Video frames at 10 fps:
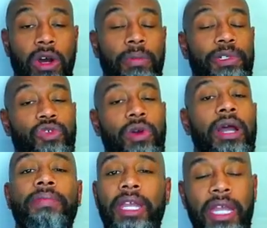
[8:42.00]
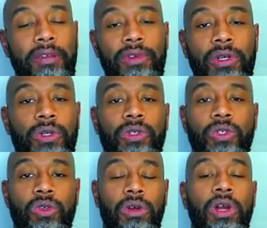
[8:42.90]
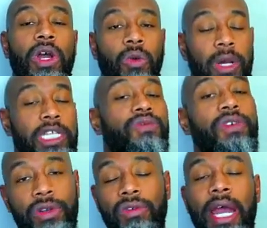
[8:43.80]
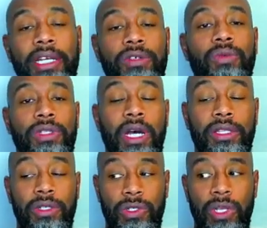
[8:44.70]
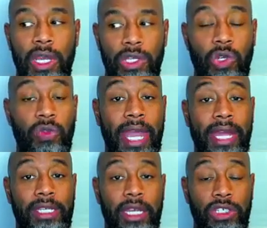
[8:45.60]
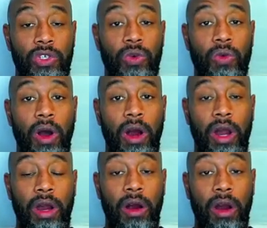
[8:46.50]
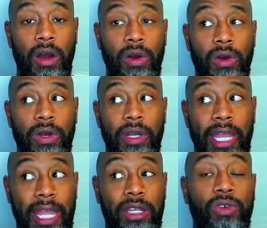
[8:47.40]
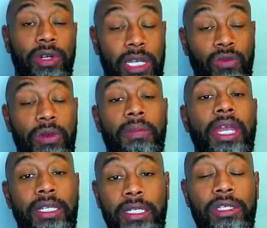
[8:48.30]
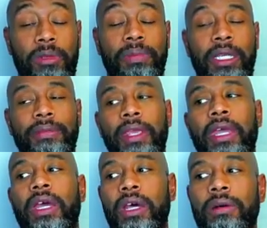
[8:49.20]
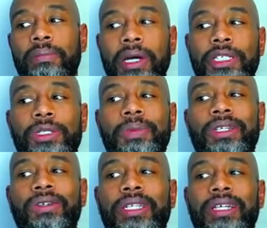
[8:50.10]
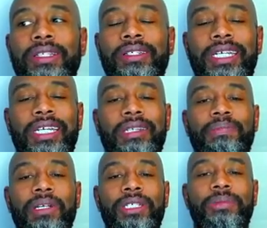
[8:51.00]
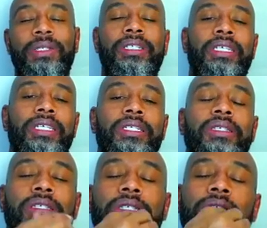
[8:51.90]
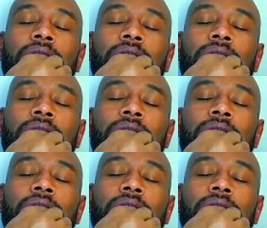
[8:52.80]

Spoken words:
prescribed behaviors or ways for interacting with others, so that you are and or can remain disciplined. Punishment, on the other hand, punishment is